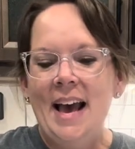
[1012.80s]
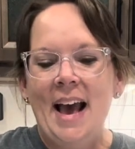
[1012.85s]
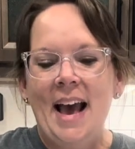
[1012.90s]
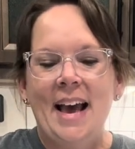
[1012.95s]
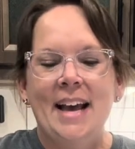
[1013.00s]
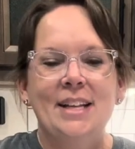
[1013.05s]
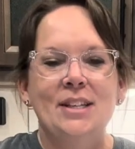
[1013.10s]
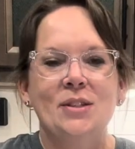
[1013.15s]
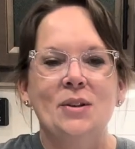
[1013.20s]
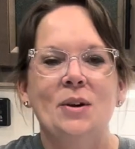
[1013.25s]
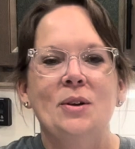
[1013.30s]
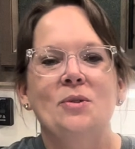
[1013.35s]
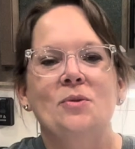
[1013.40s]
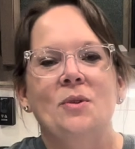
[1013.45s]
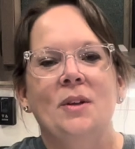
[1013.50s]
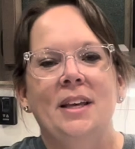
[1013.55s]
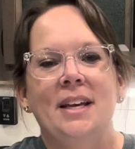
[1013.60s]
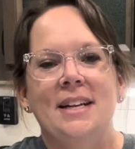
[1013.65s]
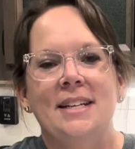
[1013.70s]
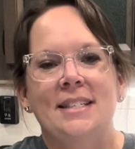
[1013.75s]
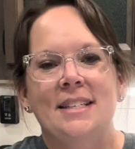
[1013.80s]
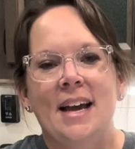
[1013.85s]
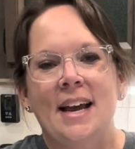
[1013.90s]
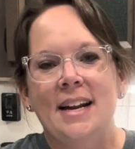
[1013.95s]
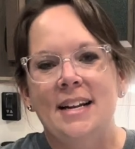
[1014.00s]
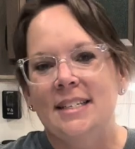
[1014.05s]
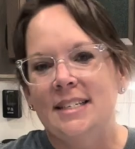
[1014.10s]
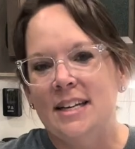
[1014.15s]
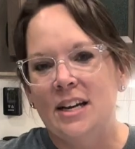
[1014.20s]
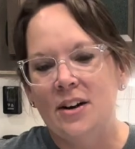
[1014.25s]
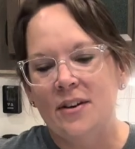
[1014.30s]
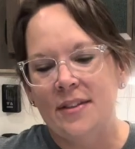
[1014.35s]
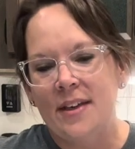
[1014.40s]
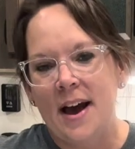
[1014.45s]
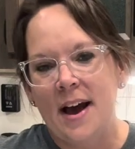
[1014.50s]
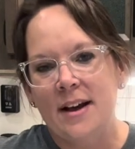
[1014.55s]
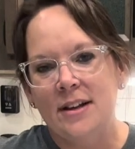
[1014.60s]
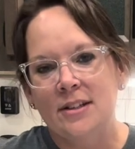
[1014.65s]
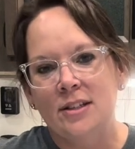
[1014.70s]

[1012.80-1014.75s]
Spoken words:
And so I was really excited to hear that.